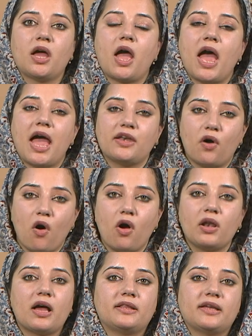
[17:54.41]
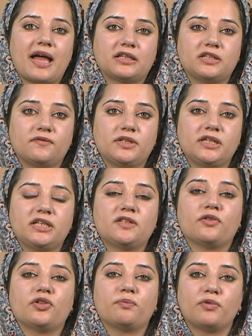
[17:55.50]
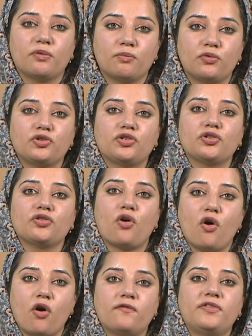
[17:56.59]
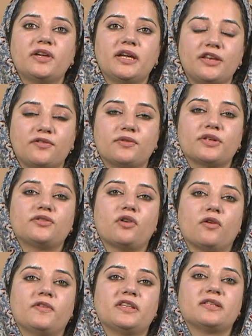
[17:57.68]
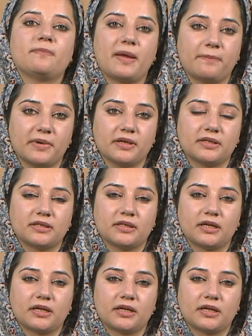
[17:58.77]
and all other activities for the promotion of the interest of its members.